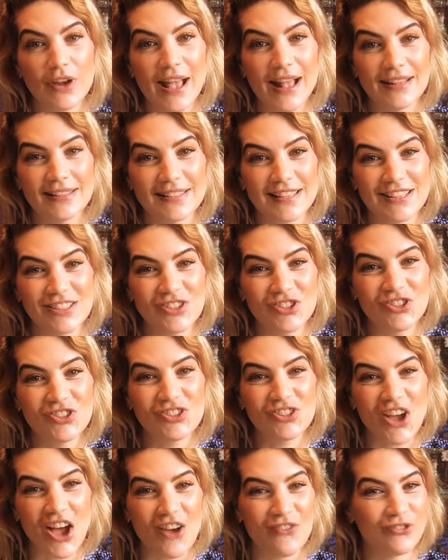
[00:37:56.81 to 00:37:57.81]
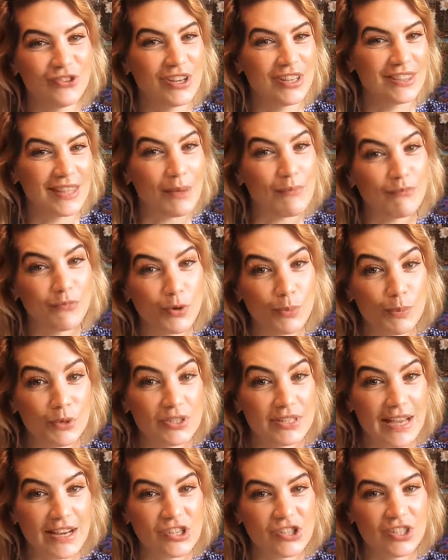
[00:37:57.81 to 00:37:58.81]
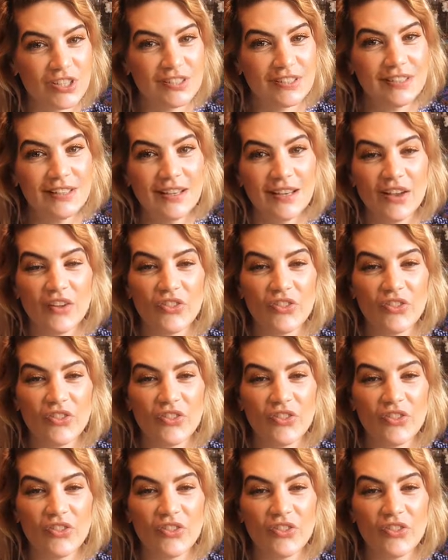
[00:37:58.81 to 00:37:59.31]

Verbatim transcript: ancestors and offering them for protection.